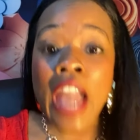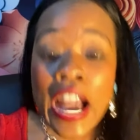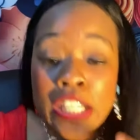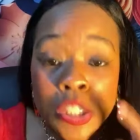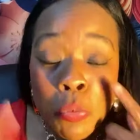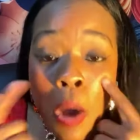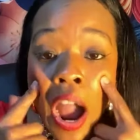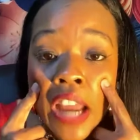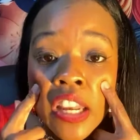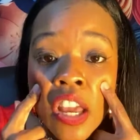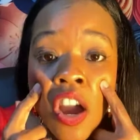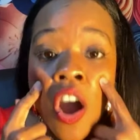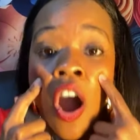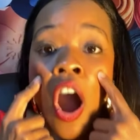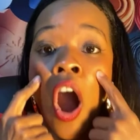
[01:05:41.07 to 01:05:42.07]
Guess what?
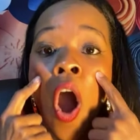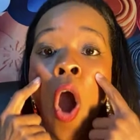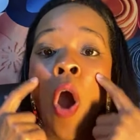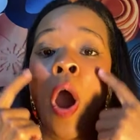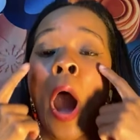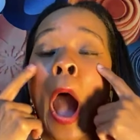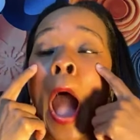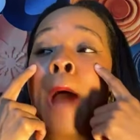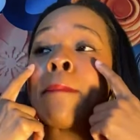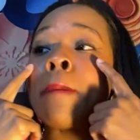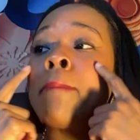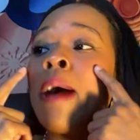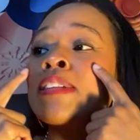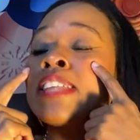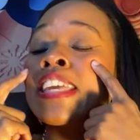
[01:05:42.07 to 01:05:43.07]
Oh, I'm
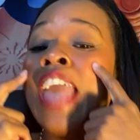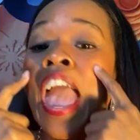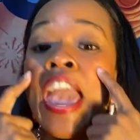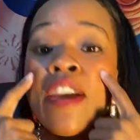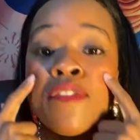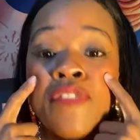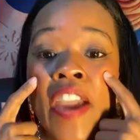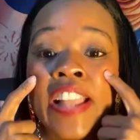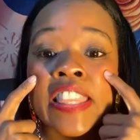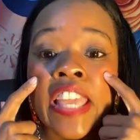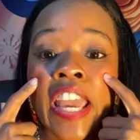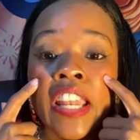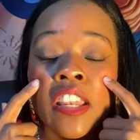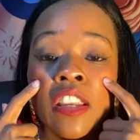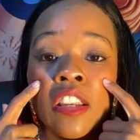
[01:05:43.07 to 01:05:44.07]
about to get
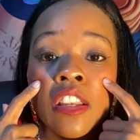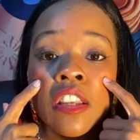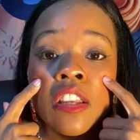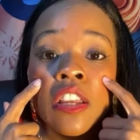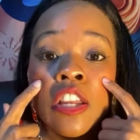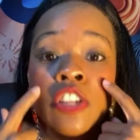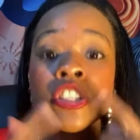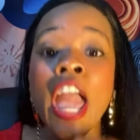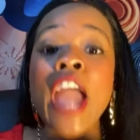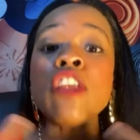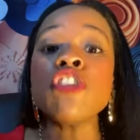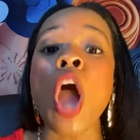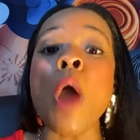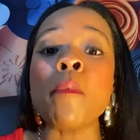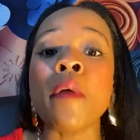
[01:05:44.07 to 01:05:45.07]
evicted. They
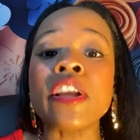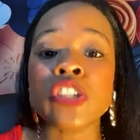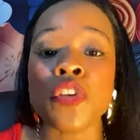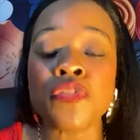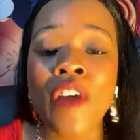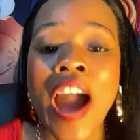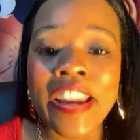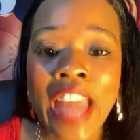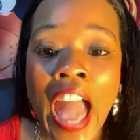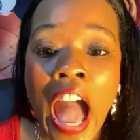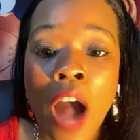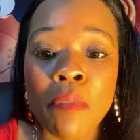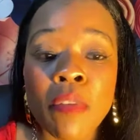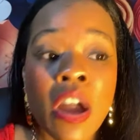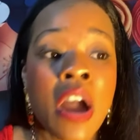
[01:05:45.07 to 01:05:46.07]
know where to find
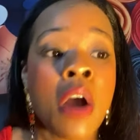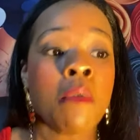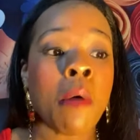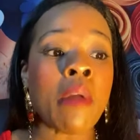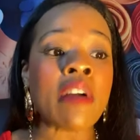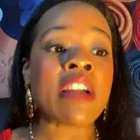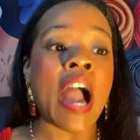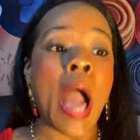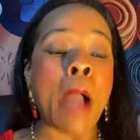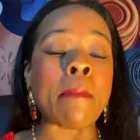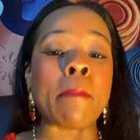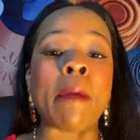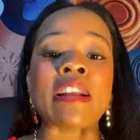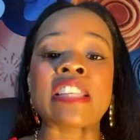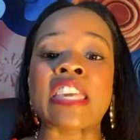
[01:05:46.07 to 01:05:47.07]
help. Woman of God,
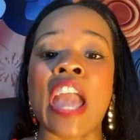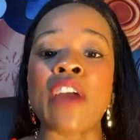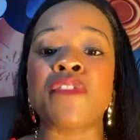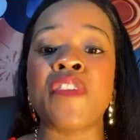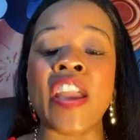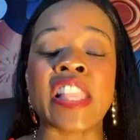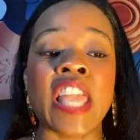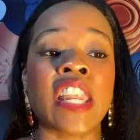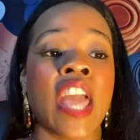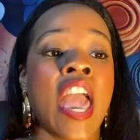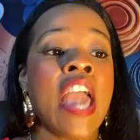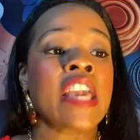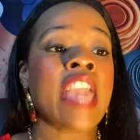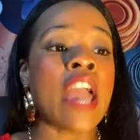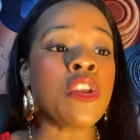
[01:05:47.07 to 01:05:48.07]
I'm about to get evicted.
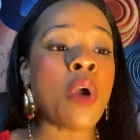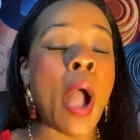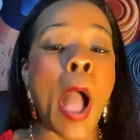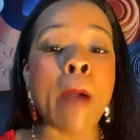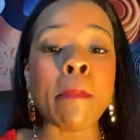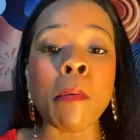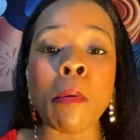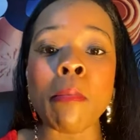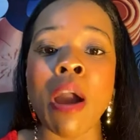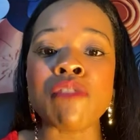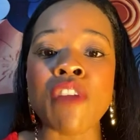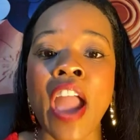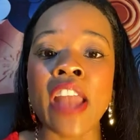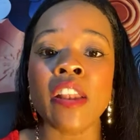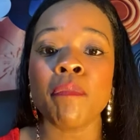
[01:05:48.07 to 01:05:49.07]
Can you help me with
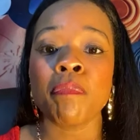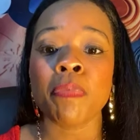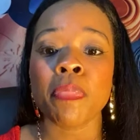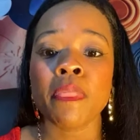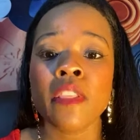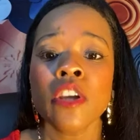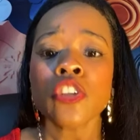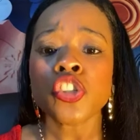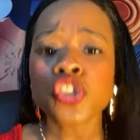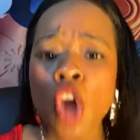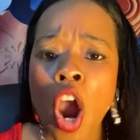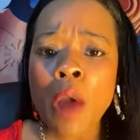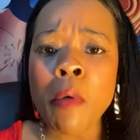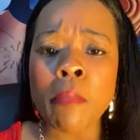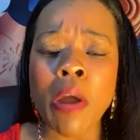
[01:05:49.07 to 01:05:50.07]
my rent?
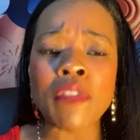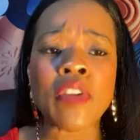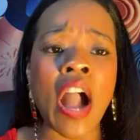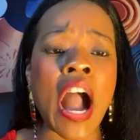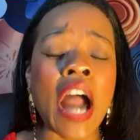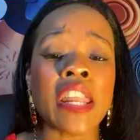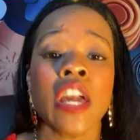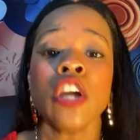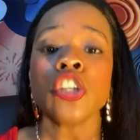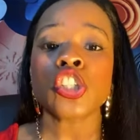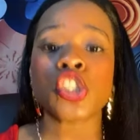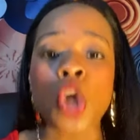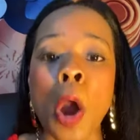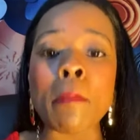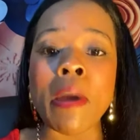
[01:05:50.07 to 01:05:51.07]
Sure, woman of God.
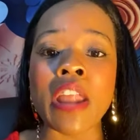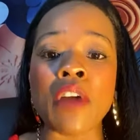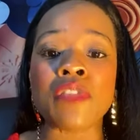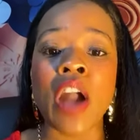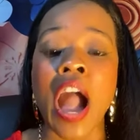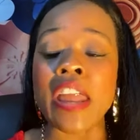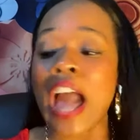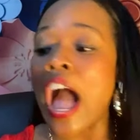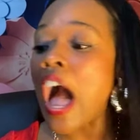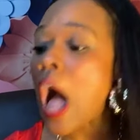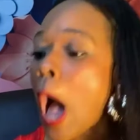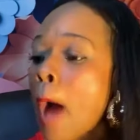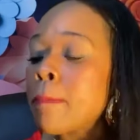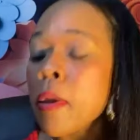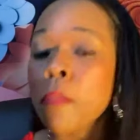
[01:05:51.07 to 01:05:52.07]
Sure, man of God.
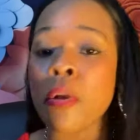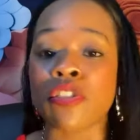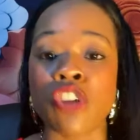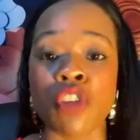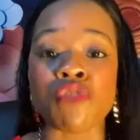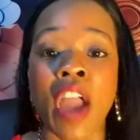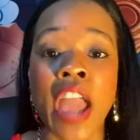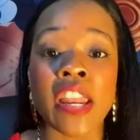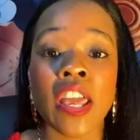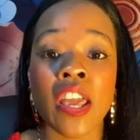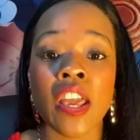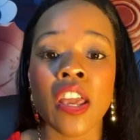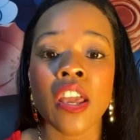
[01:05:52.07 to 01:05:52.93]
I'll help you with your rent.